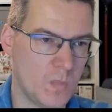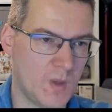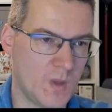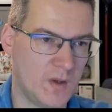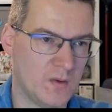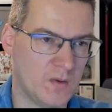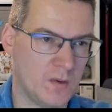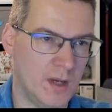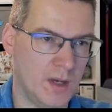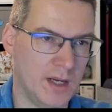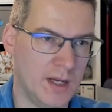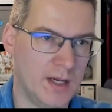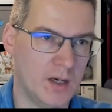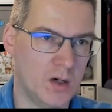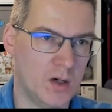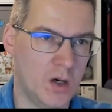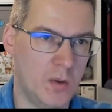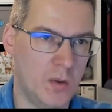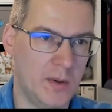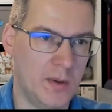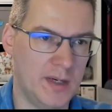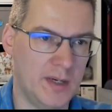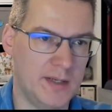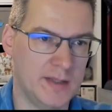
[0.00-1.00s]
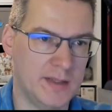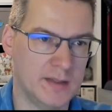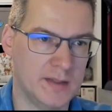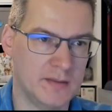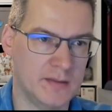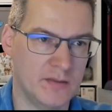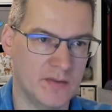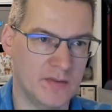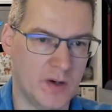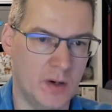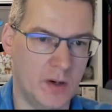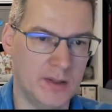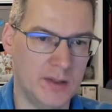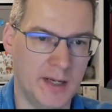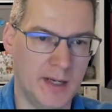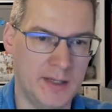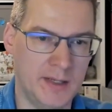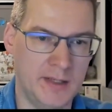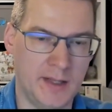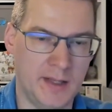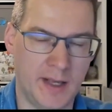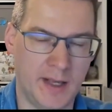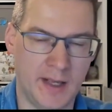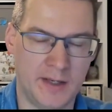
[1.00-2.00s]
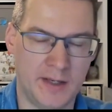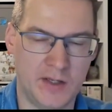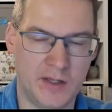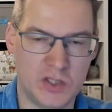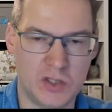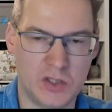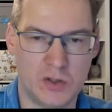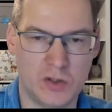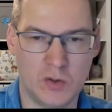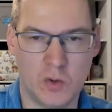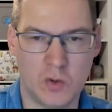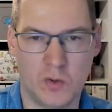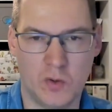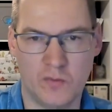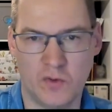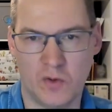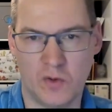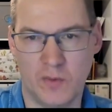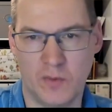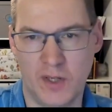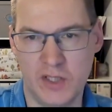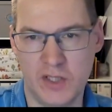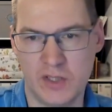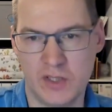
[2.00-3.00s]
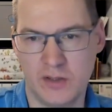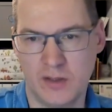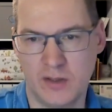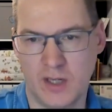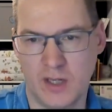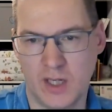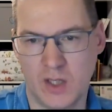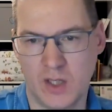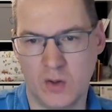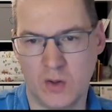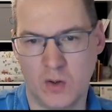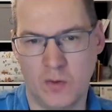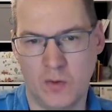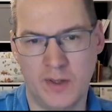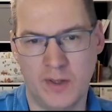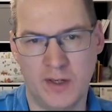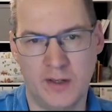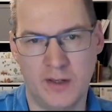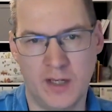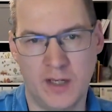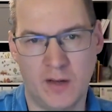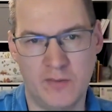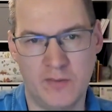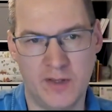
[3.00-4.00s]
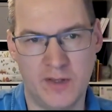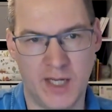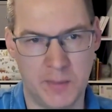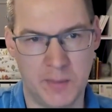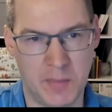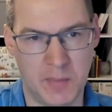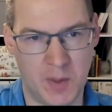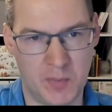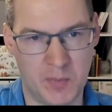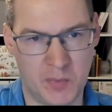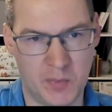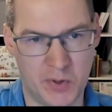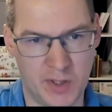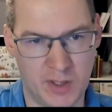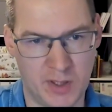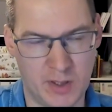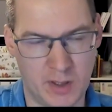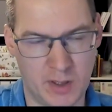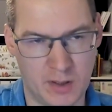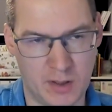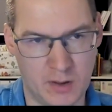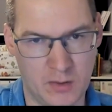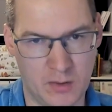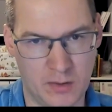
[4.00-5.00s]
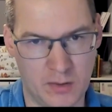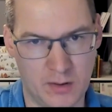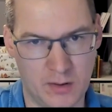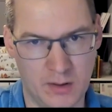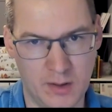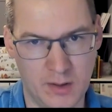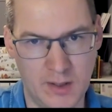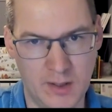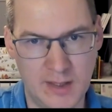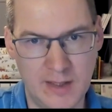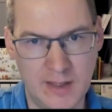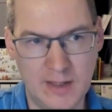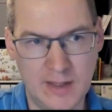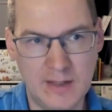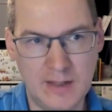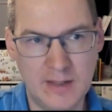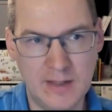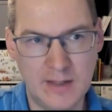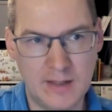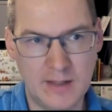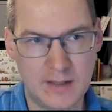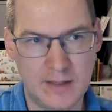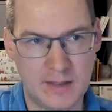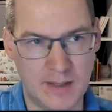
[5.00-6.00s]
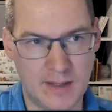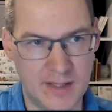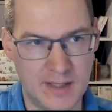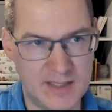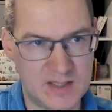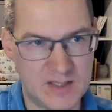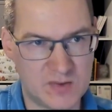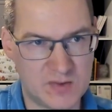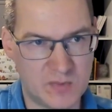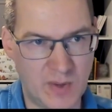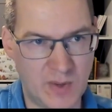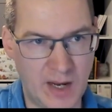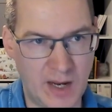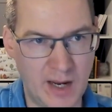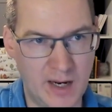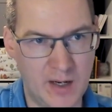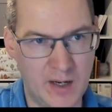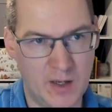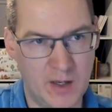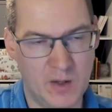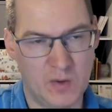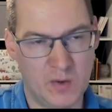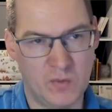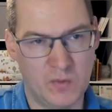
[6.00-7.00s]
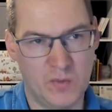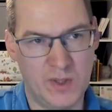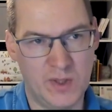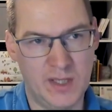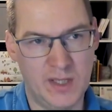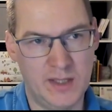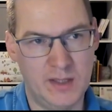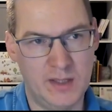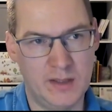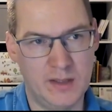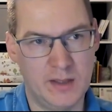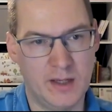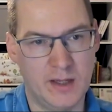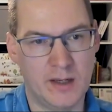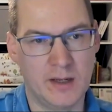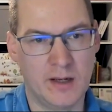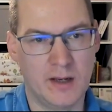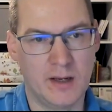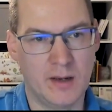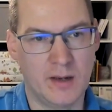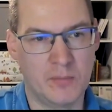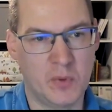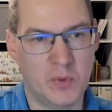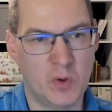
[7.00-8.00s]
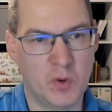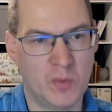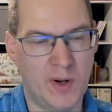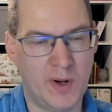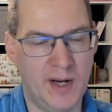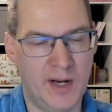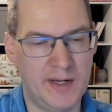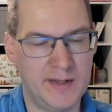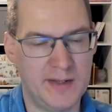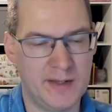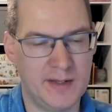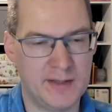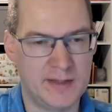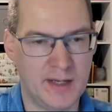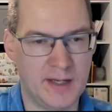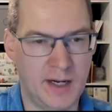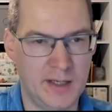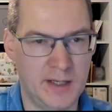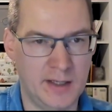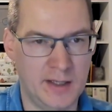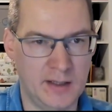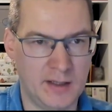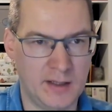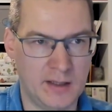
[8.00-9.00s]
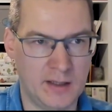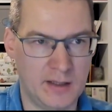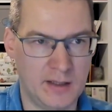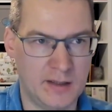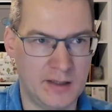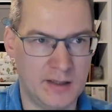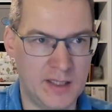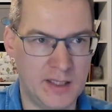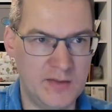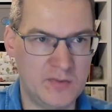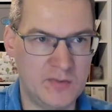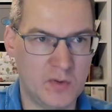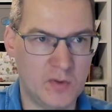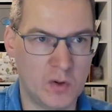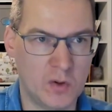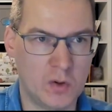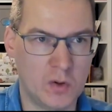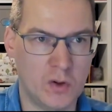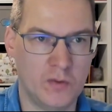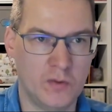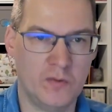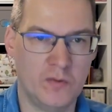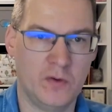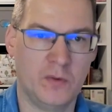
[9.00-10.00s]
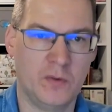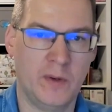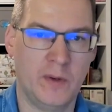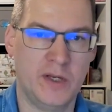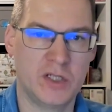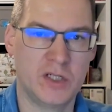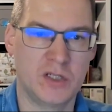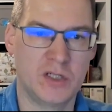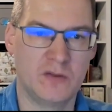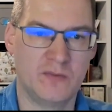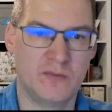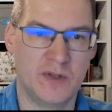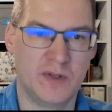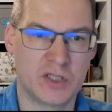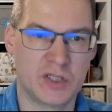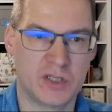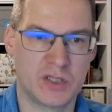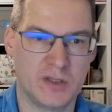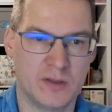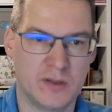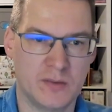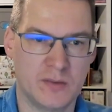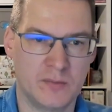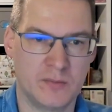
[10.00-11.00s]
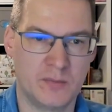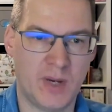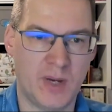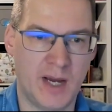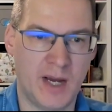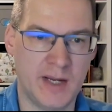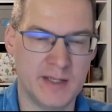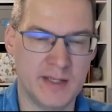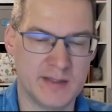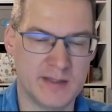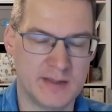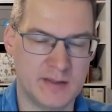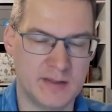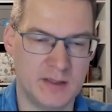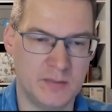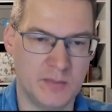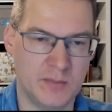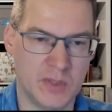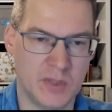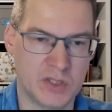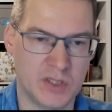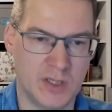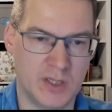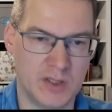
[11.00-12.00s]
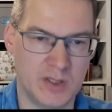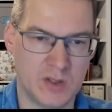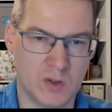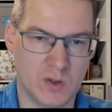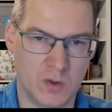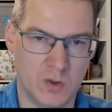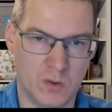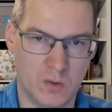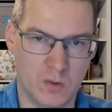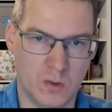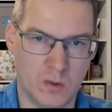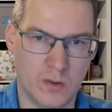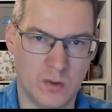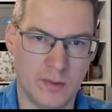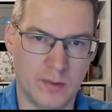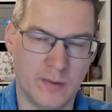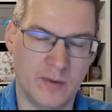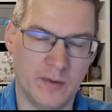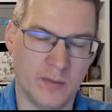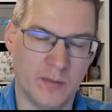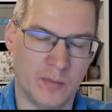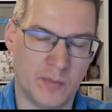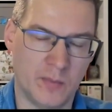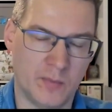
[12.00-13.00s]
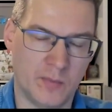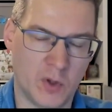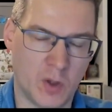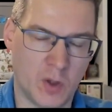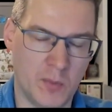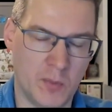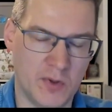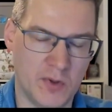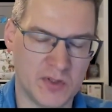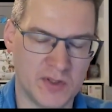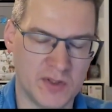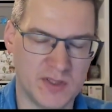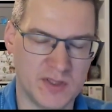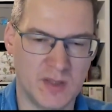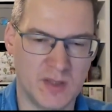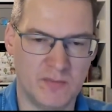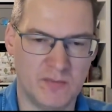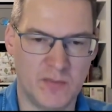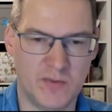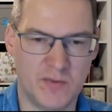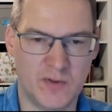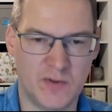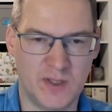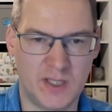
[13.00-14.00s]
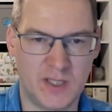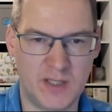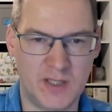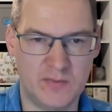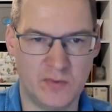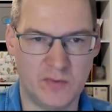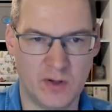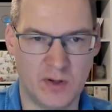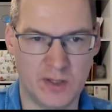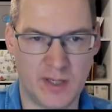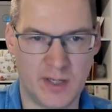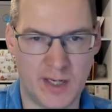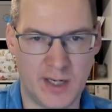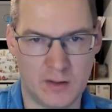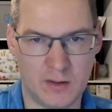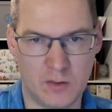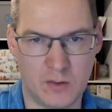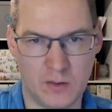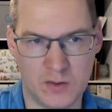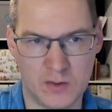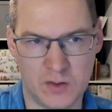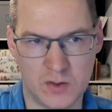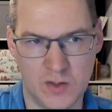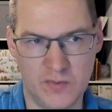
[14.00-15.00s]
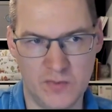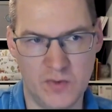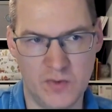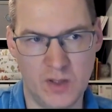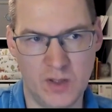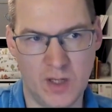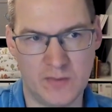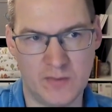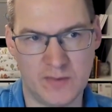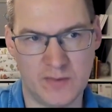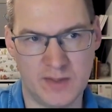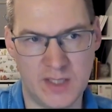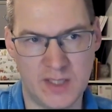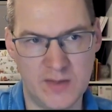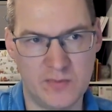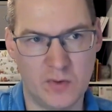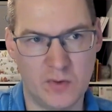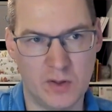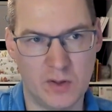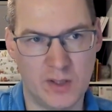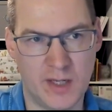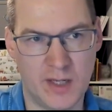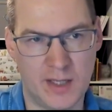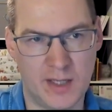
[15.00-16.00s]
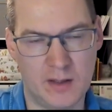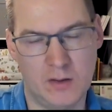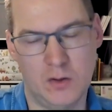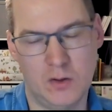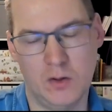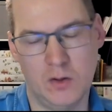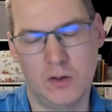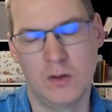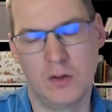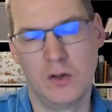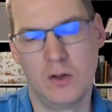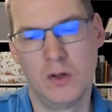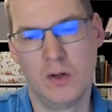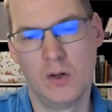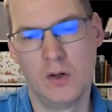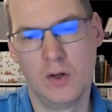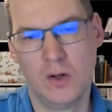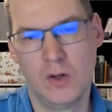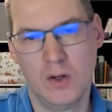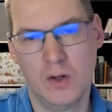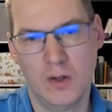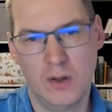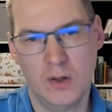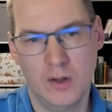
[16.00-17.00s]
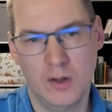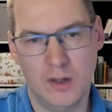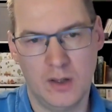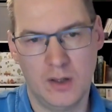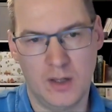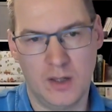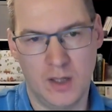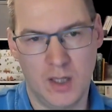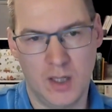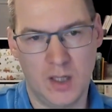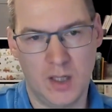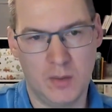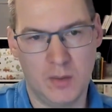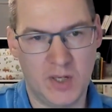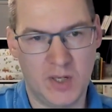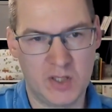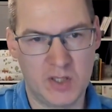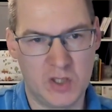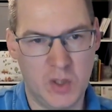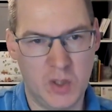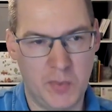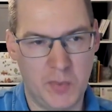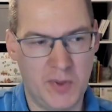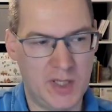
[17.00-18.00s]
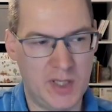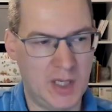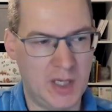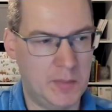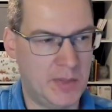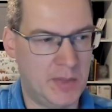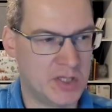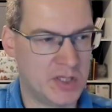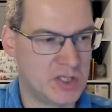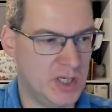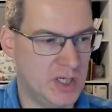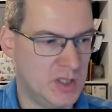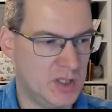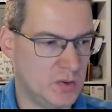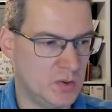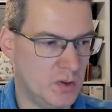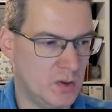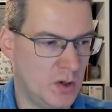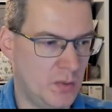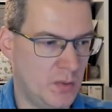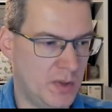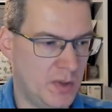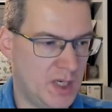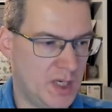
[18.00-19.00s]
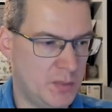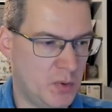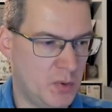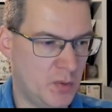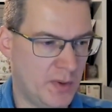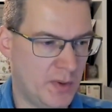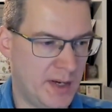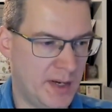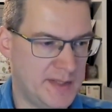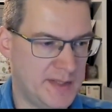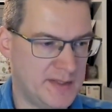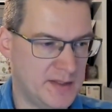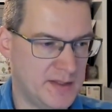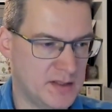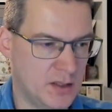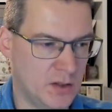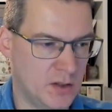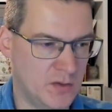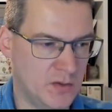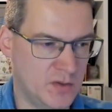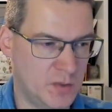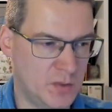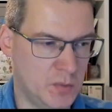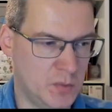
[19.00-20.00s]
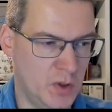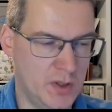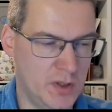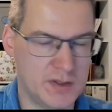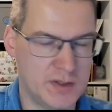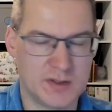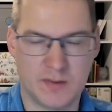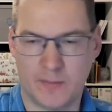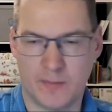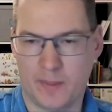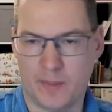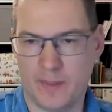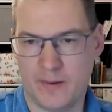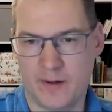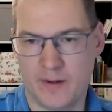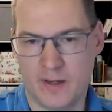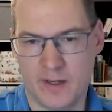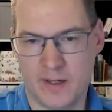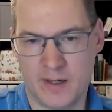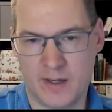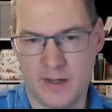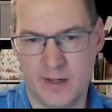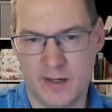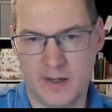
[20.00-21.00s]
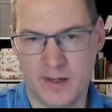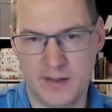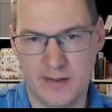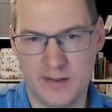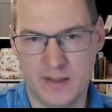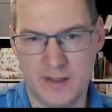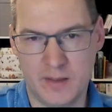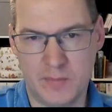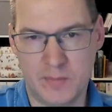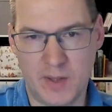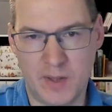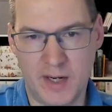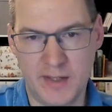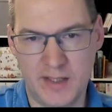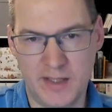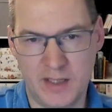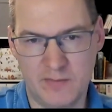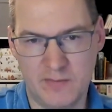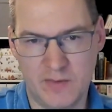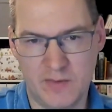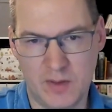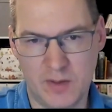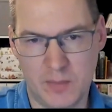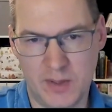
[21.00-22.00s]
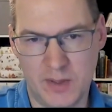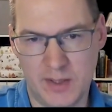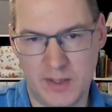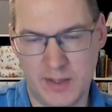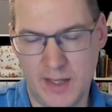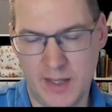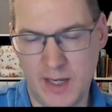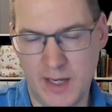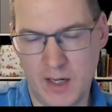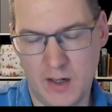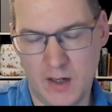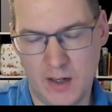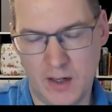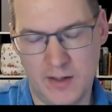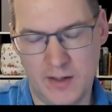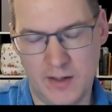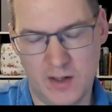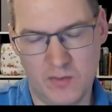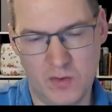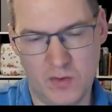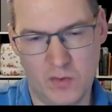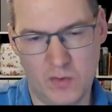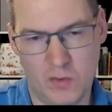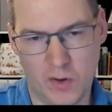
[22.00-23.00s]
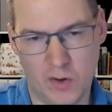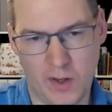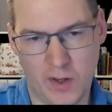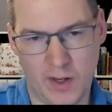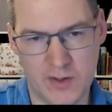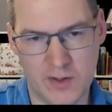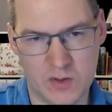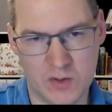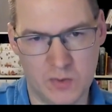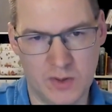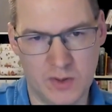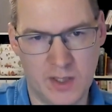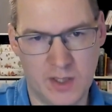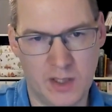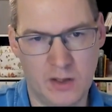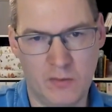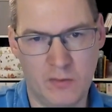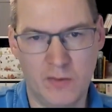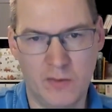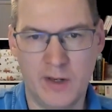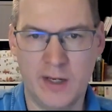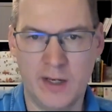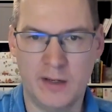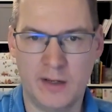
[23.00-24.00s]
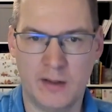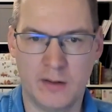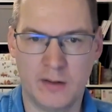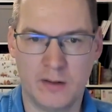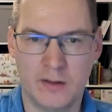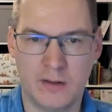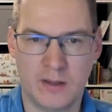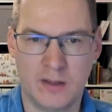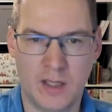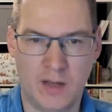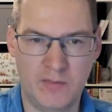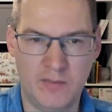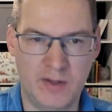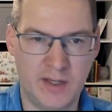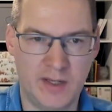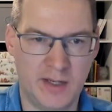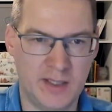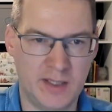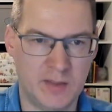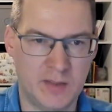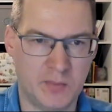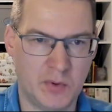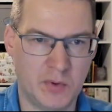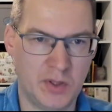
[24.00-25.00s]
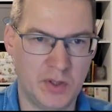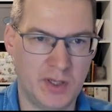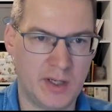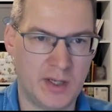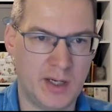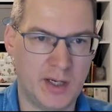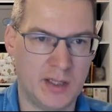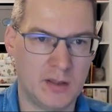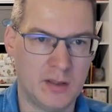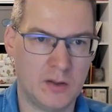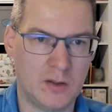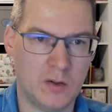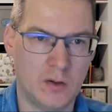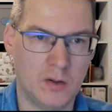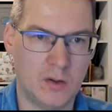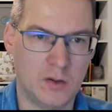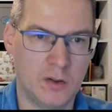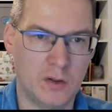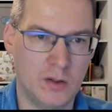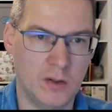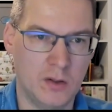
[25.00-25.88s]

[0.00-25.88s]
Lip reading: So I can already, without any additional configuration, I can already navigate my product catalog. That's why we provide a tiny little default configuration which binds the Magento or your commerce system with the default catalog. So if you have a default catalog, and typically Magento already provides this out of the box, the binding will be there and it will be working. So you can already navigate the product catalog,